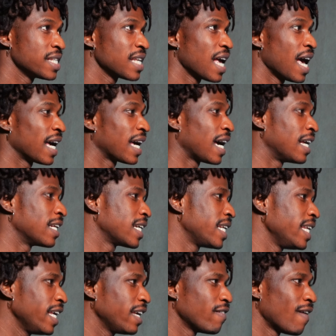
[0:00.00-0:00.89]
I can
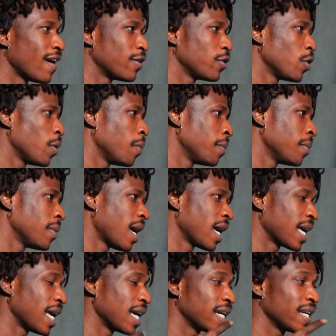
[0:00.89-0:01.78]
click
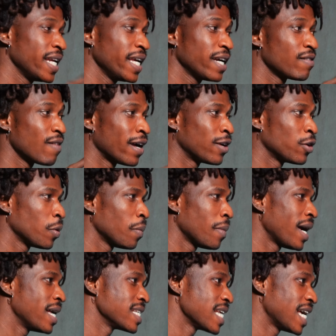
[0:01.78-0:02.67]

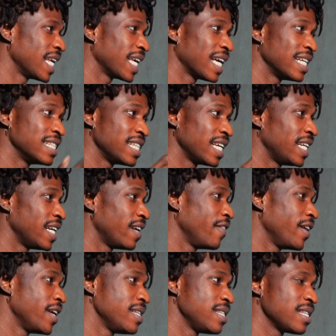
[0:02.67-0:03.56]
randomize, and it can
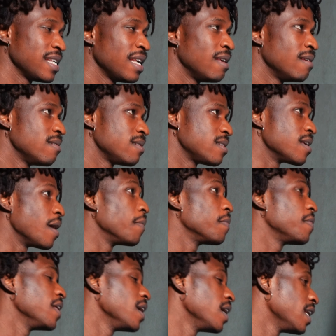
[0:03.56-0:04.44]
generate
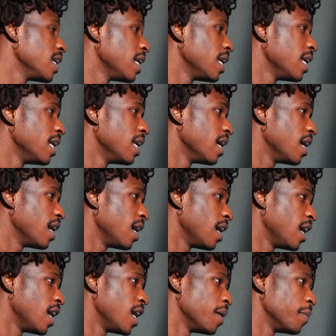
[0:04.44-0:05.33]
something
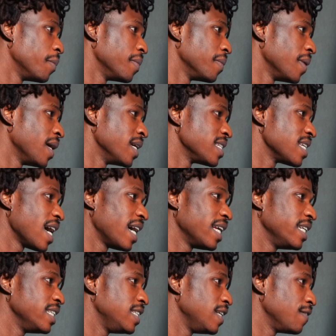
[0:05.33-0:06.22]

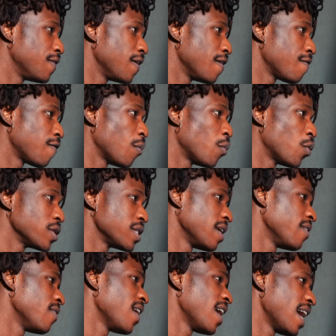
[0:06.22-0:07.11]
entirely different from
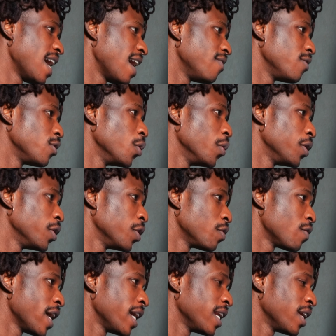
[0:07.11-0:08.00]
whatever I have going
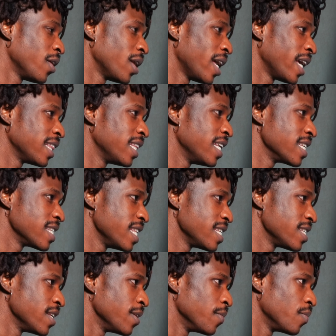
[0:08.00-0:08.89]
on right now, like this.
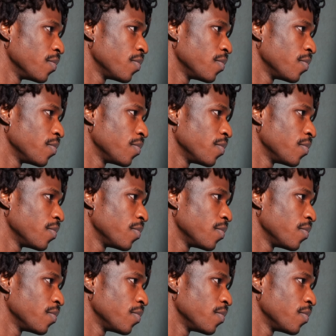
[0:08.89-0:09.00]
Listen.